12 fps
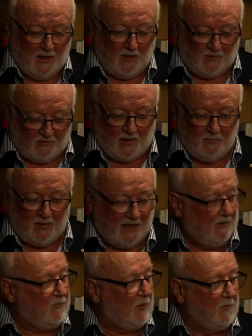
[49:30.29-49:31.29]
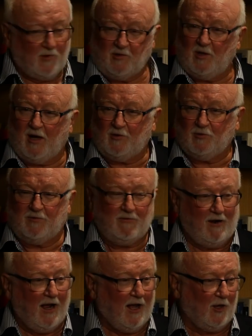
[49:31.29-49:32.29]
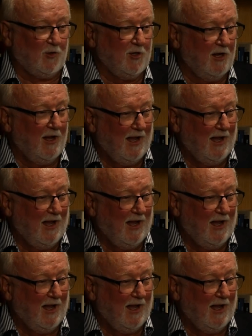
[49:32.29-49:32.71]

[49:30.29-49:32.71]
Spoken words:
on the same platform as Nigel Farage.